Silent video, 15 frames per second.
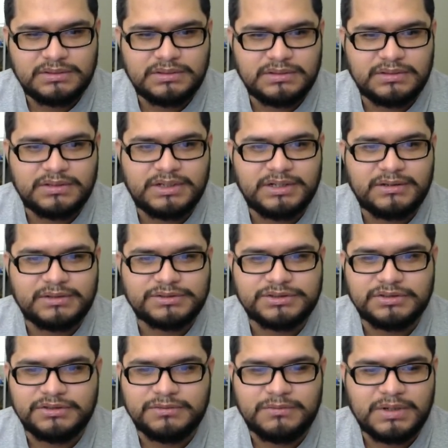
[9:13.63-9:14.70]
Alright, I'll show
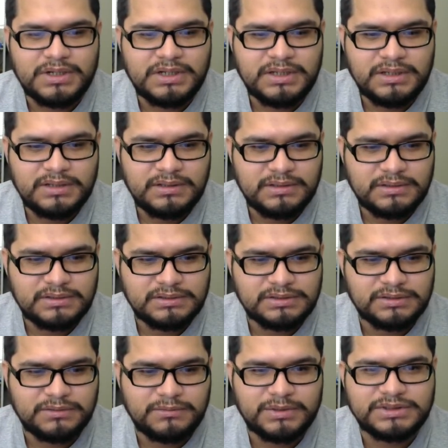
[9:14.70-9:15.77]
you why.
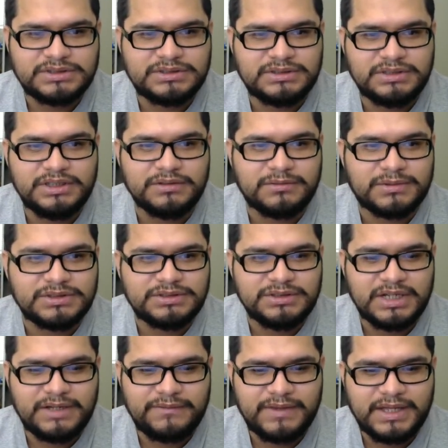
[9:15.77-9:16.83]
So once you
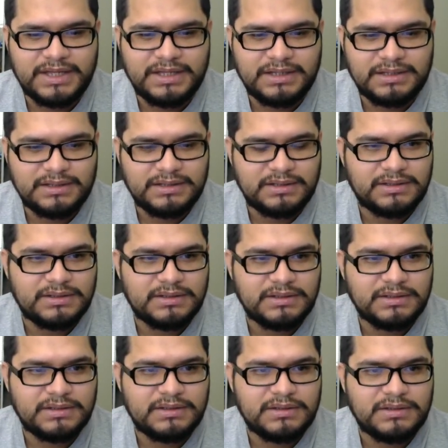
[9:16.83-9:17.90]
have that,
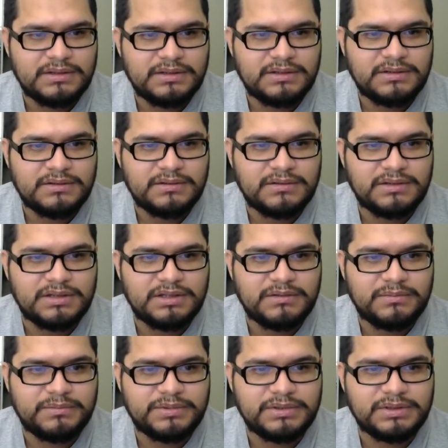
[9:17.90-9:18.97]
I'm gonna
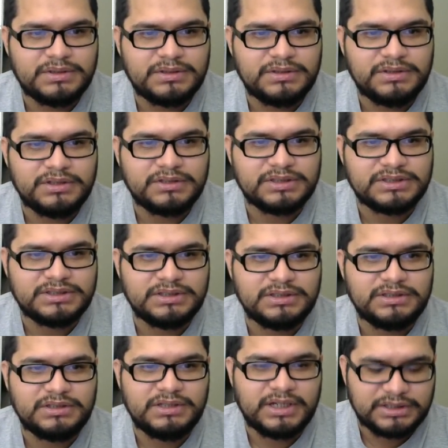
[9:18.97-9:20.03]
put, you can
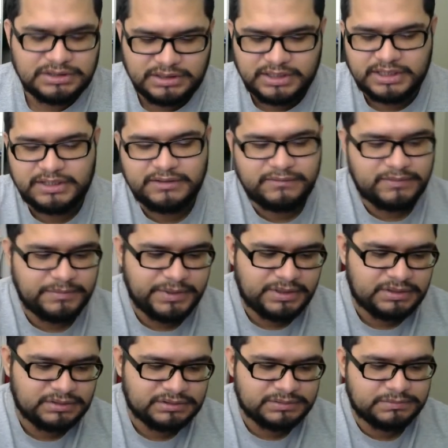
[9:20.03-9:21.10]
actually edit it from
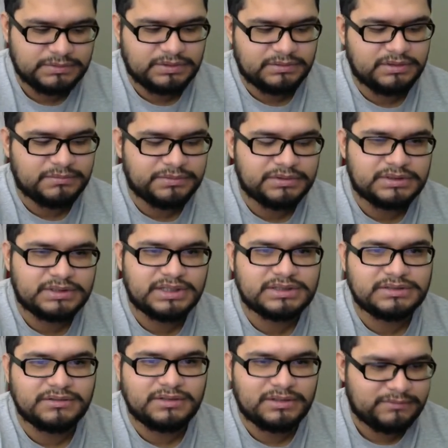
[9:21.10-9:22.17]
here. I'm gonna put
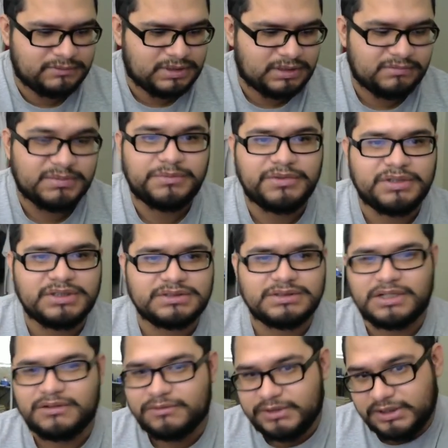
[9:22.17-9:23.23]
test on. I remember this,
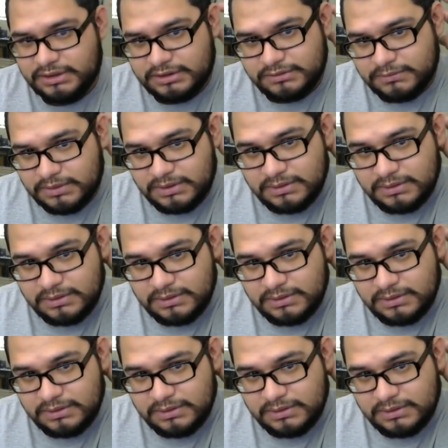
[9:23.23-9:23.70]
I don't need this one.